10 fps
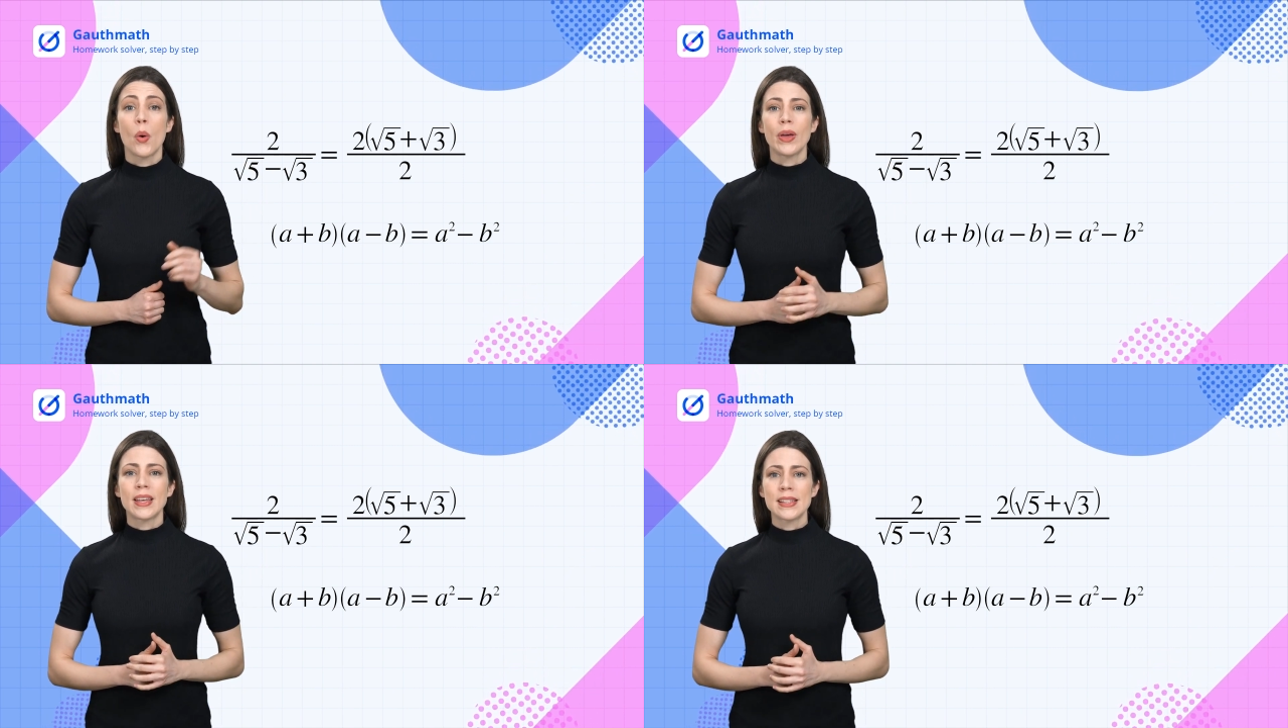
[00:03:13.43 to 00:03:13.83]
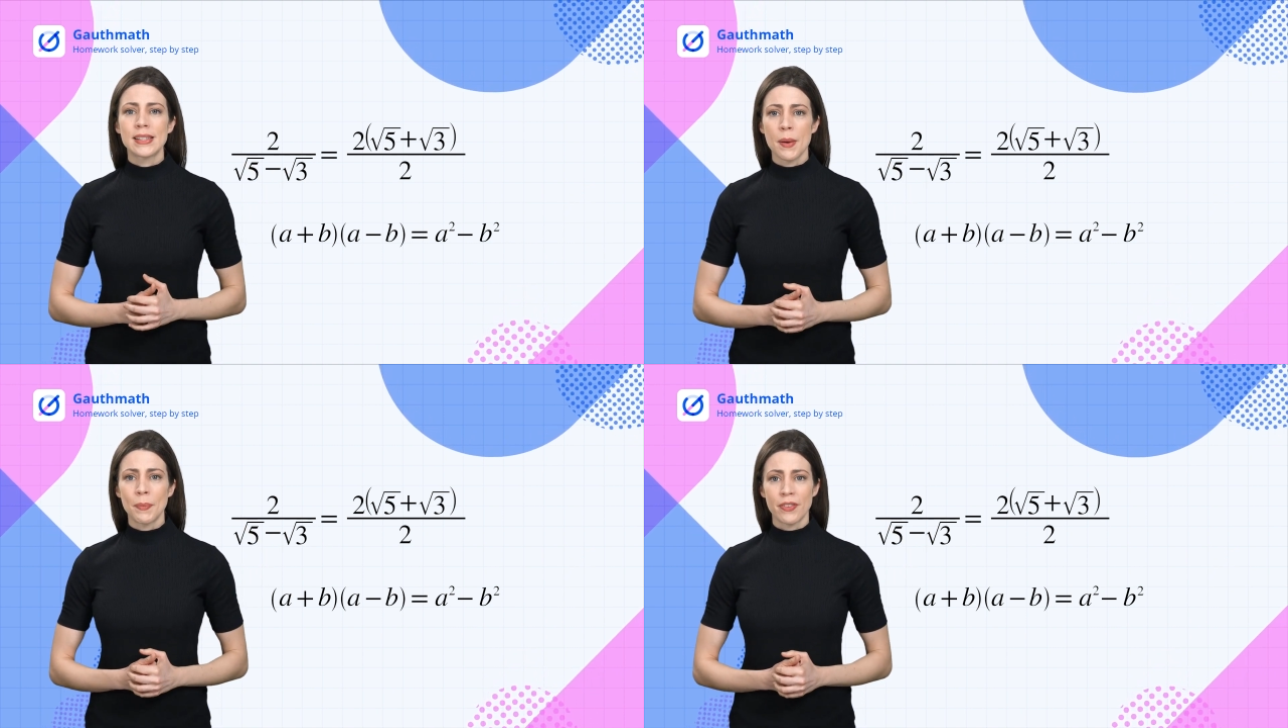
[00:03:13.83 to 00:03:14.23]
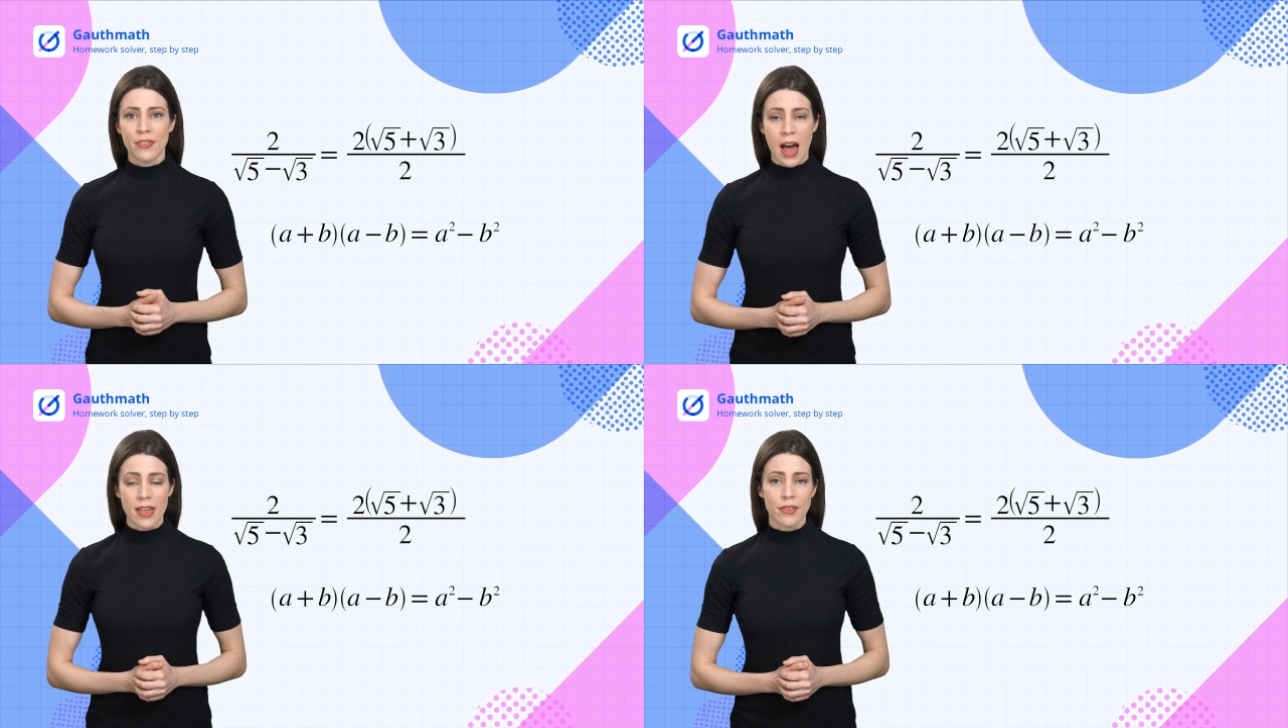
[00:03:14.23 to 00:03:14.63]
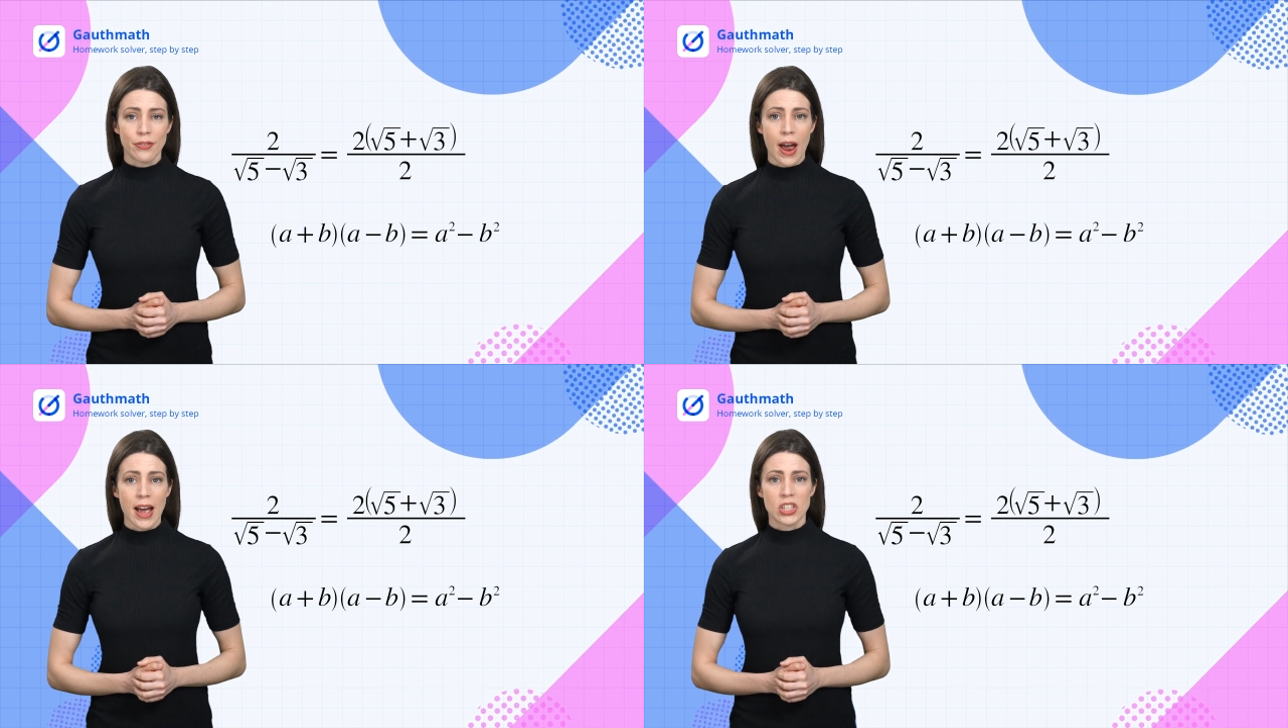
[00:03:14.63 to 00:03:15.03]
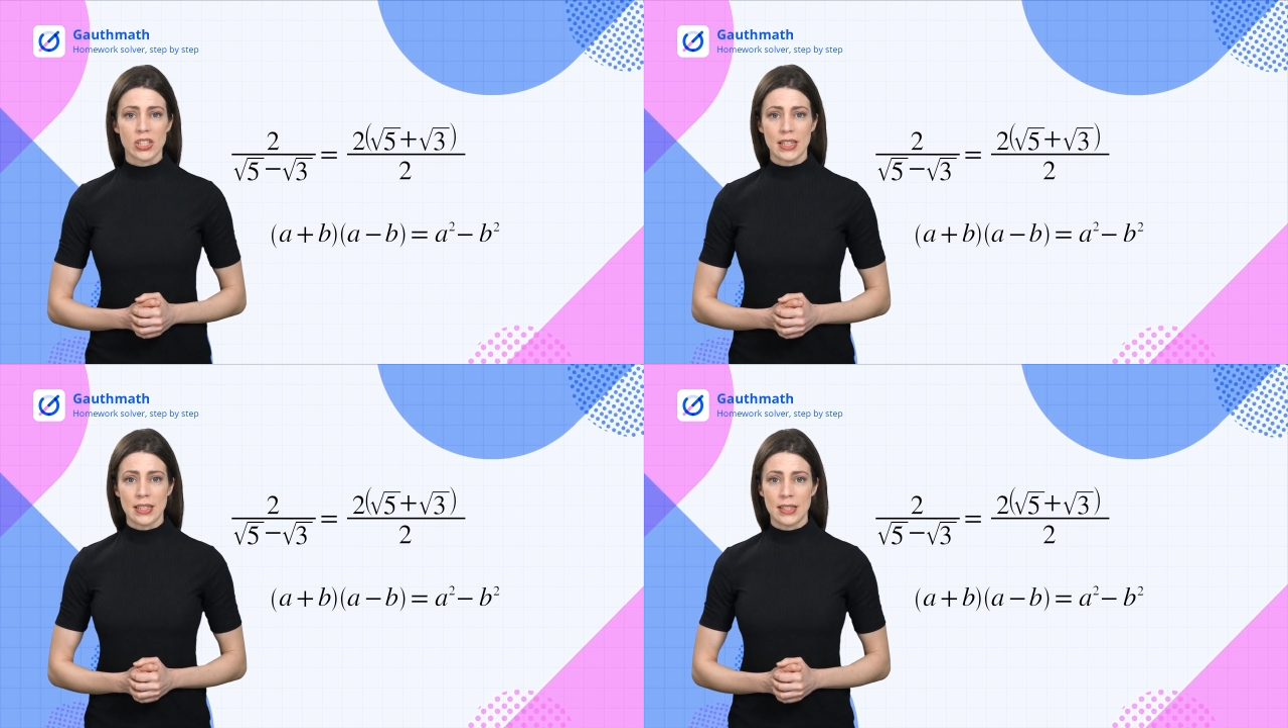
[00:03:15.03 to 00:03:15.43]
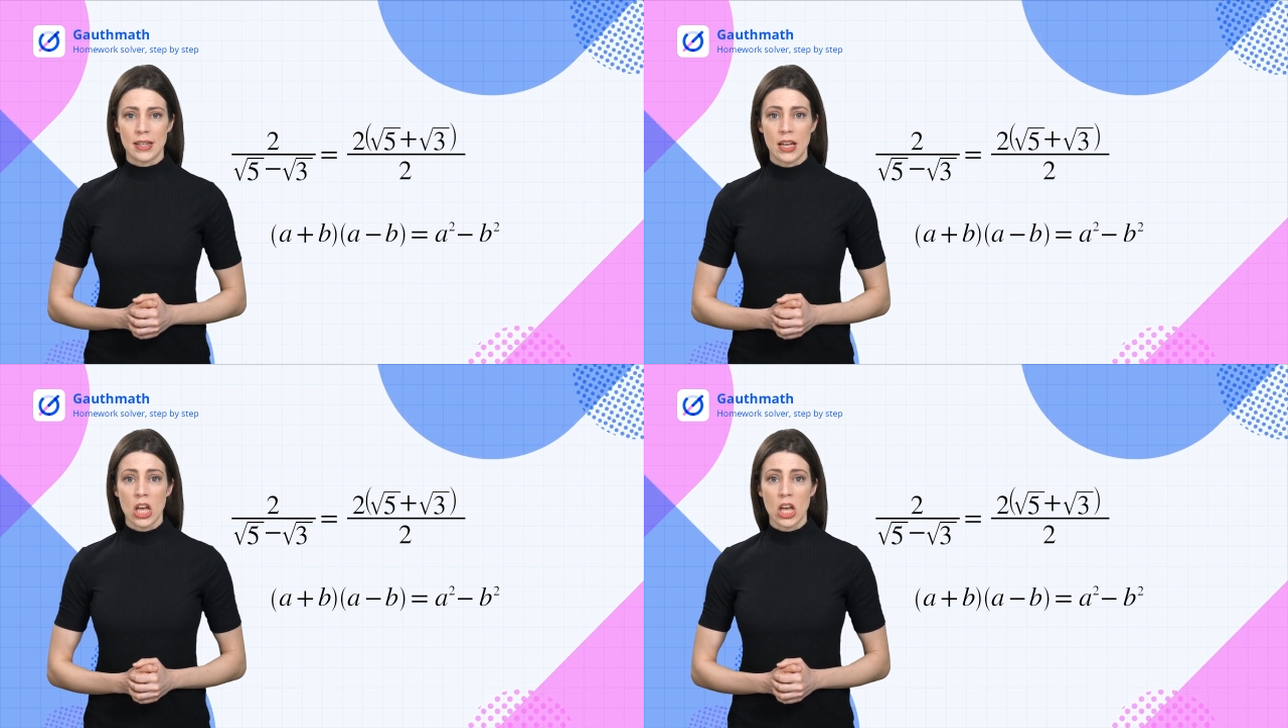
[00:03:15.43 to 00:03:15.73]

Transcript: we can simplify the fraction.